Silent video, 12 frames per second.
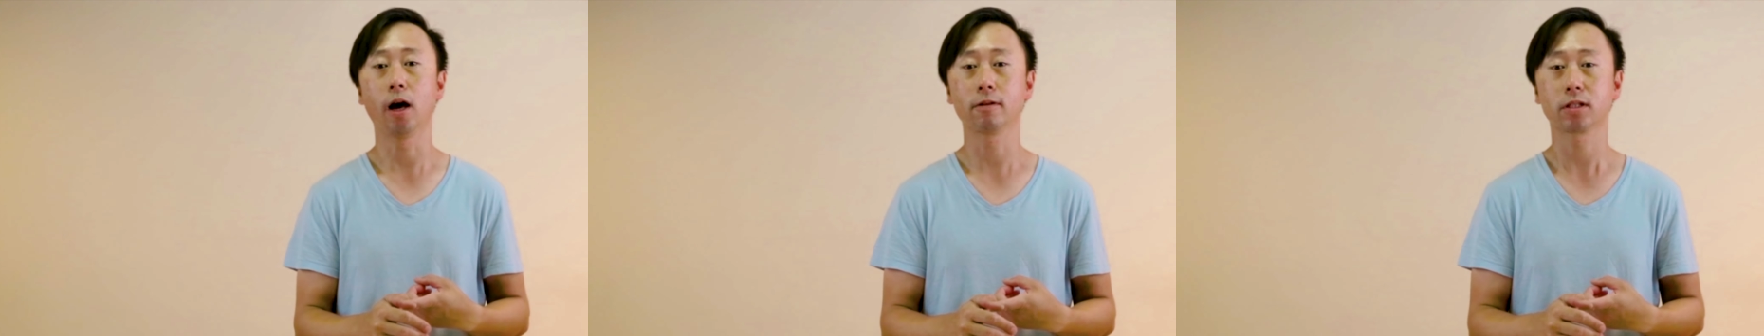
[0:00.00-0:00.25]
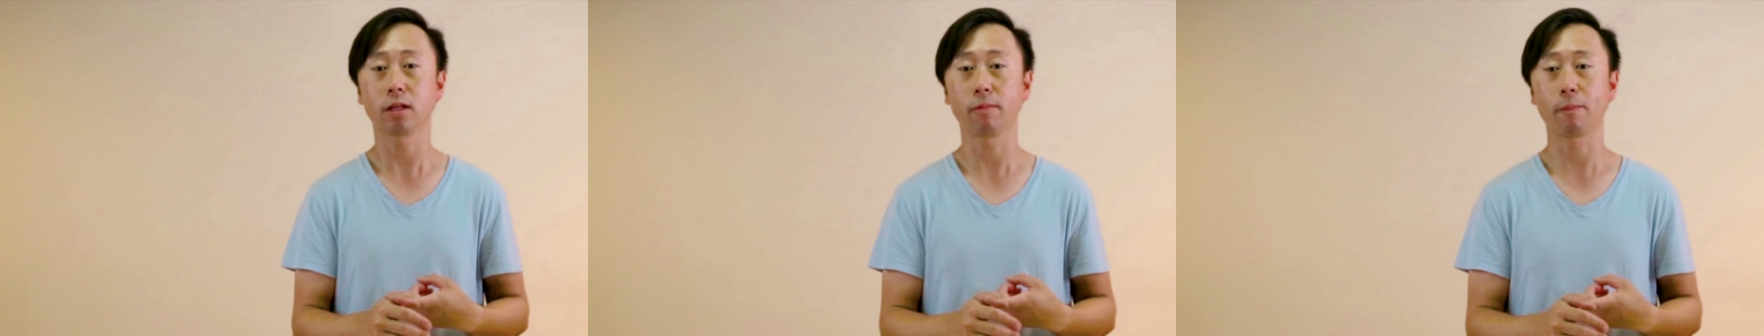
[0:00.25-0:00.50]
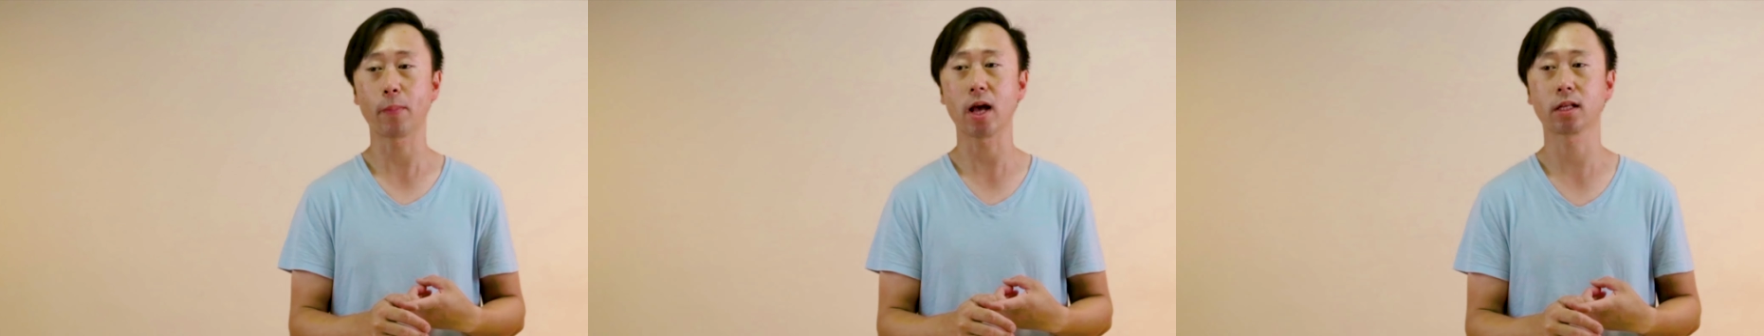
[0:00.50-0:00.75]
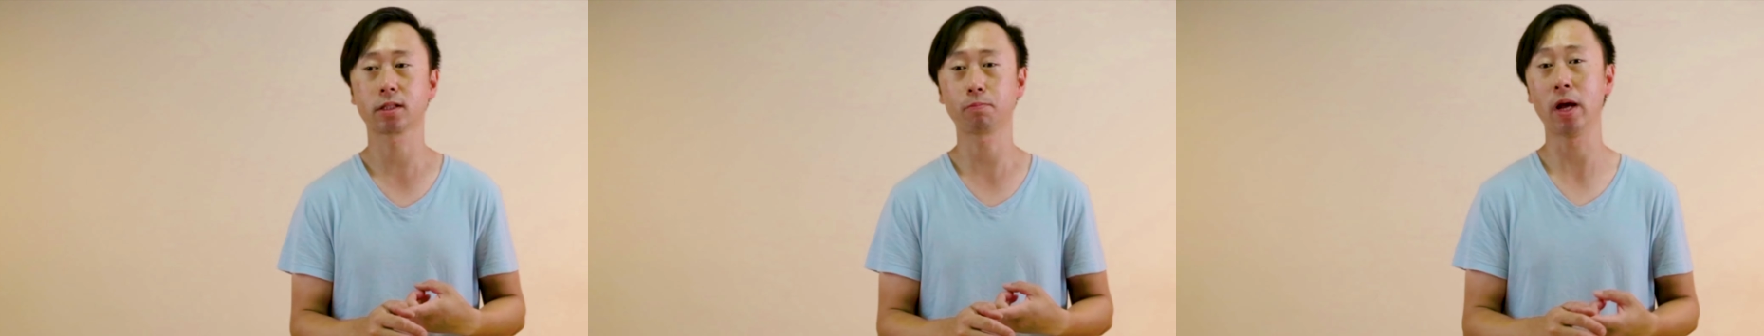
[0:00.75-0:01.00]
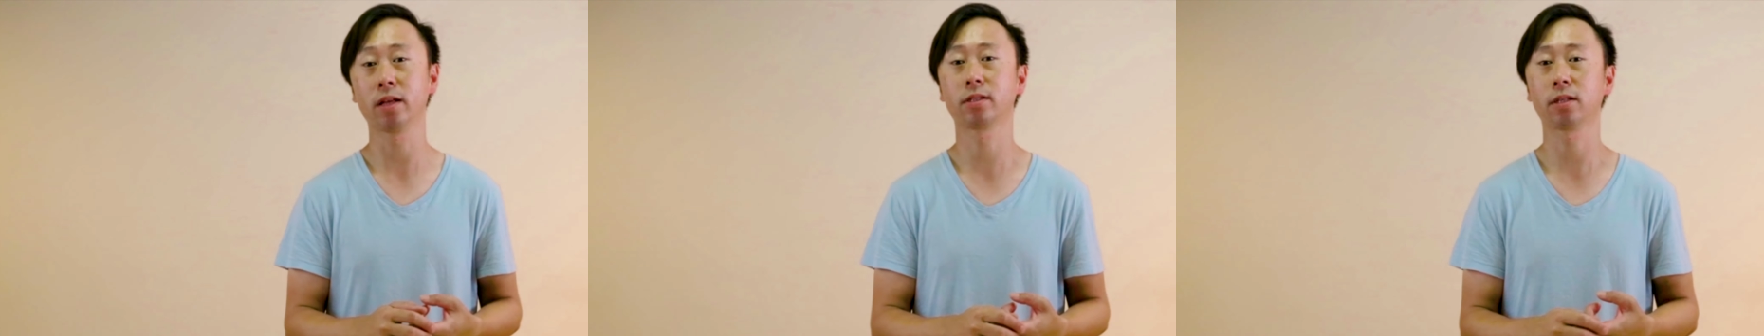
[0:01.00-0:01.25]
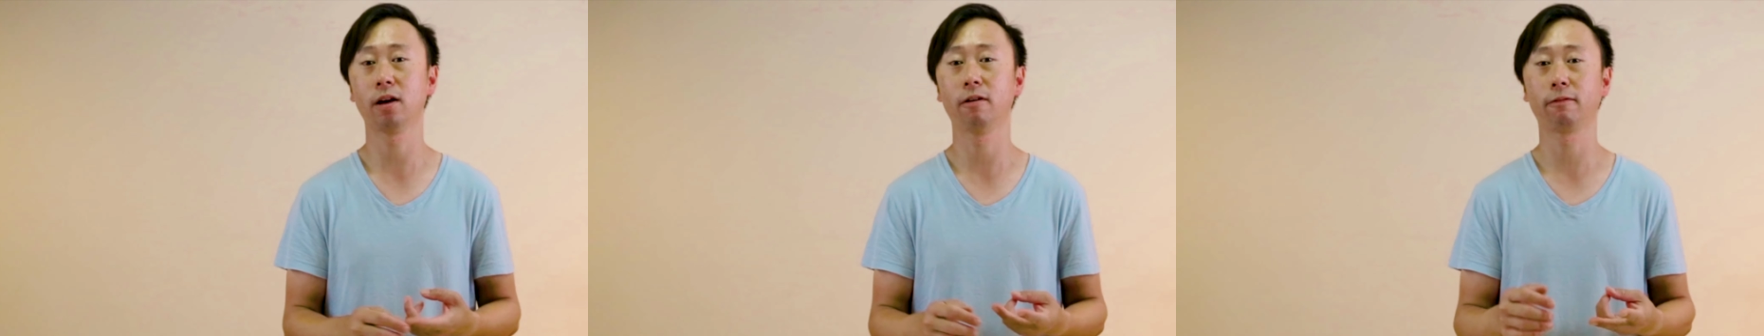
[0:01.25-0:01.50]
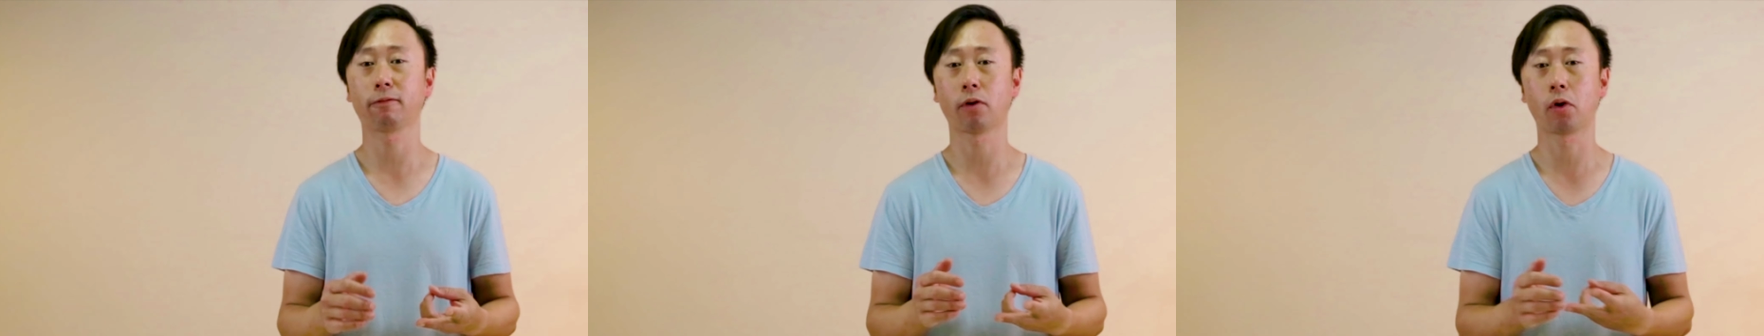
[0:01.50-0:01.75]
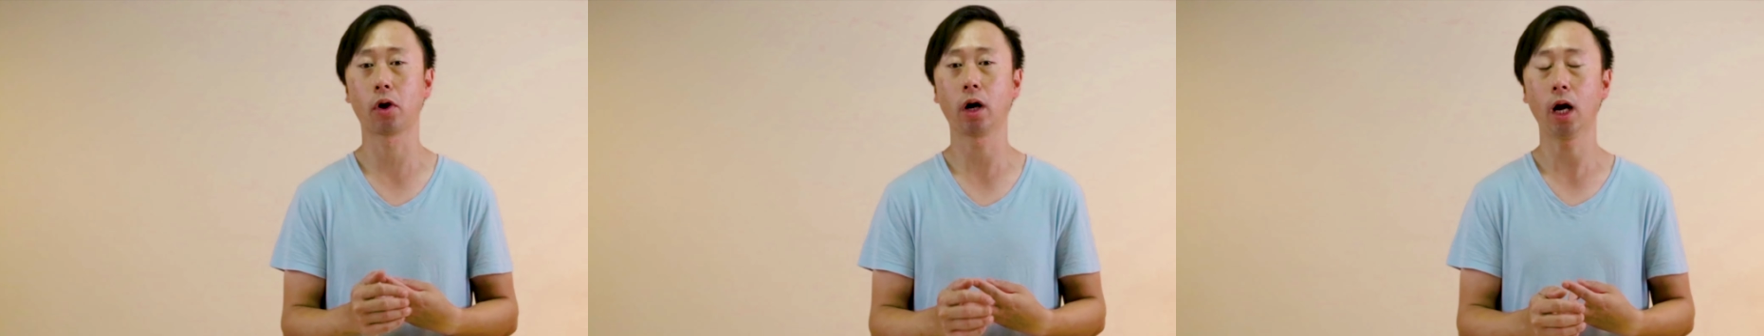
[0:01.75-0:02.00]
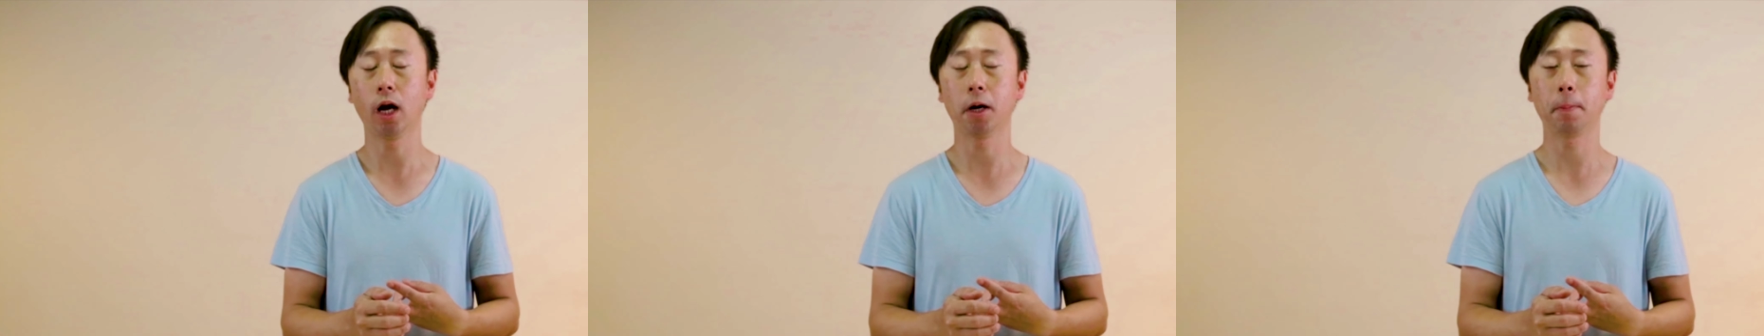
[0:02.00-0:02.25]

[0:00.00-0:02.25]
sleeping bags by itself or